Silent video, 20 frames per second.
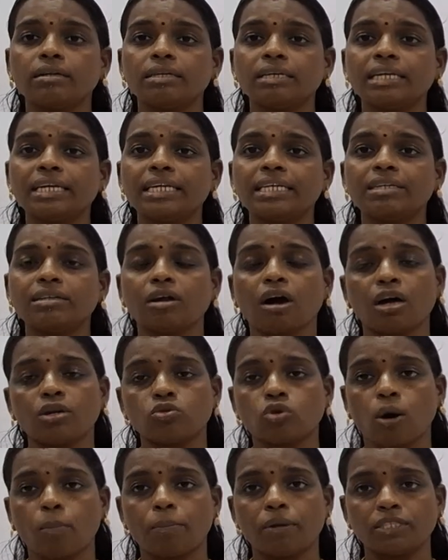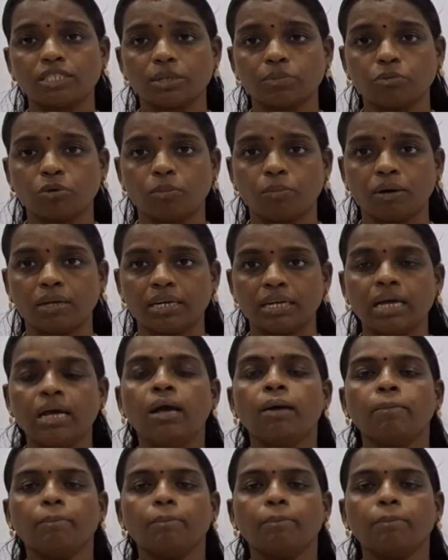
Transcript: need non-cooperation movement?